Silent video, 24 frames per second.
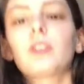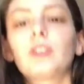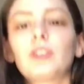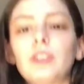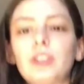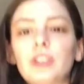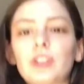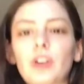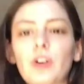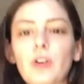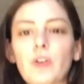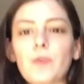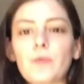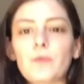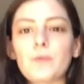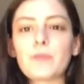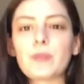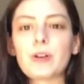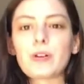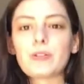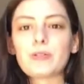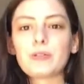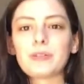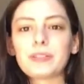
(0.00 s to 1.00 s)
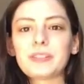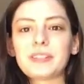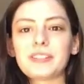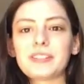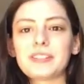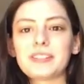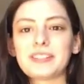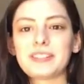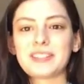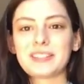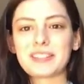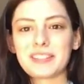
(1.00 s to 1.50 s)
So
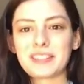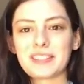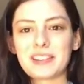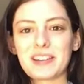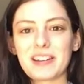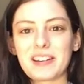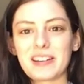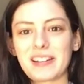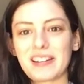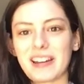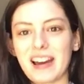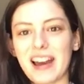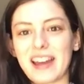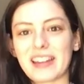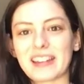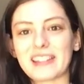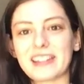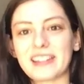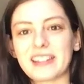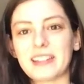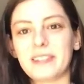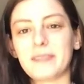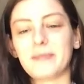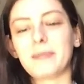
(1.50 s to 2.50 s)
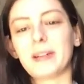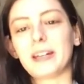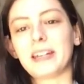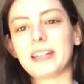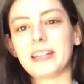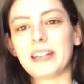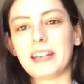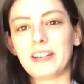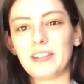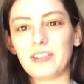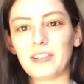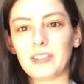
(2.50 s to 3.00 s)
most guided
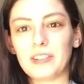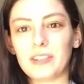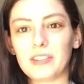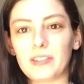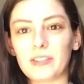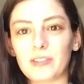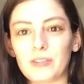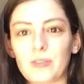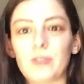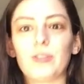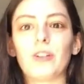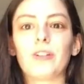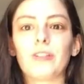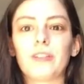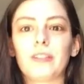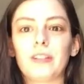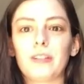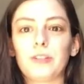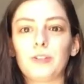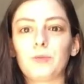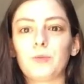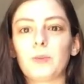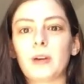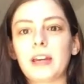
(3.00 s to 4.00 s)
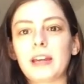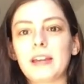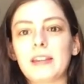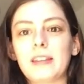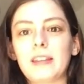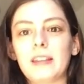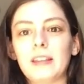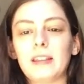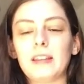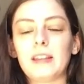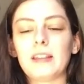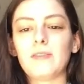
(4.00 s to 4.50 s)
meditations start this way.
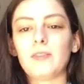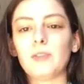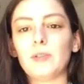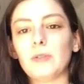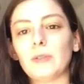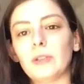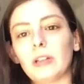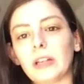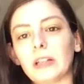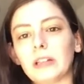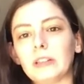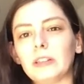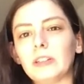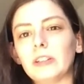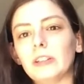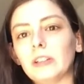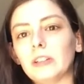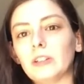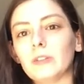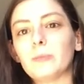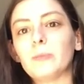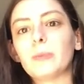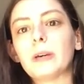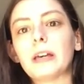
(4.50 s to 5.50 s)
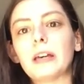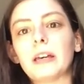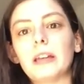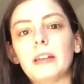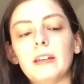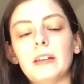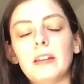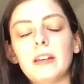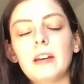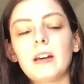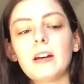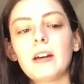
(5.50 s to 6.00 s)
They give you like a little bit
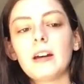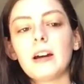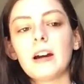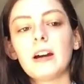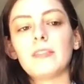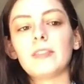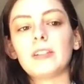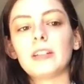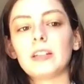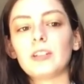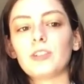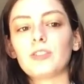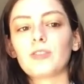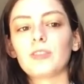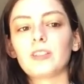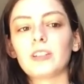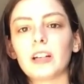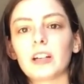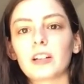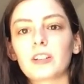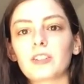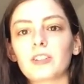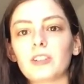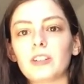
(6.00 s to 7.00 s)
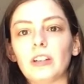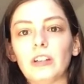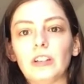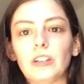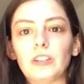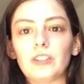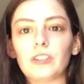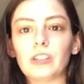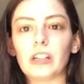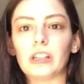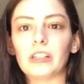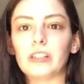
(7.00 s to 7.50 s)
of an introduction,
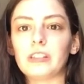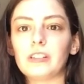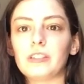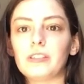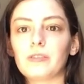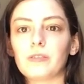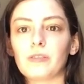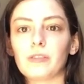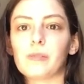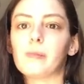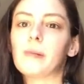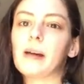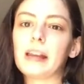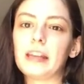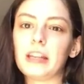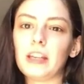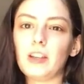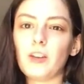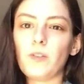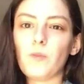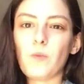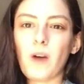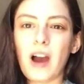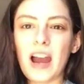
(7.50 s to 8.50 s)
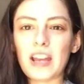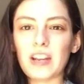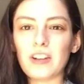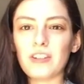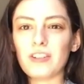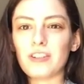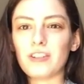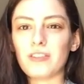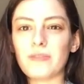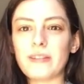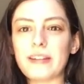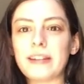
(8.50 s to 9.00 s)
just reminding you why you're
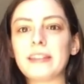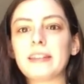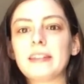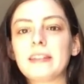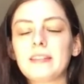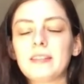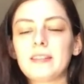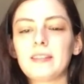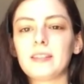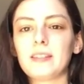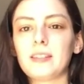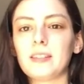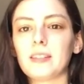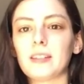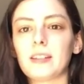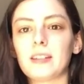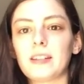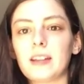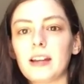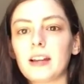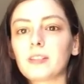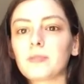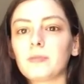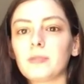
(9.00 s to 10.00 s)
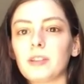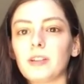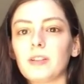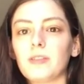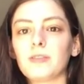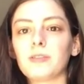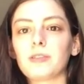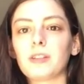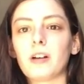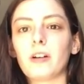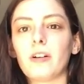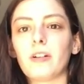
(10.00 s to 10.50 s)
doing this, to connect with
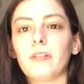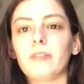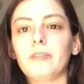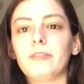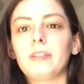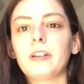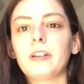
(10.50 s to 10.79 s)
yourself,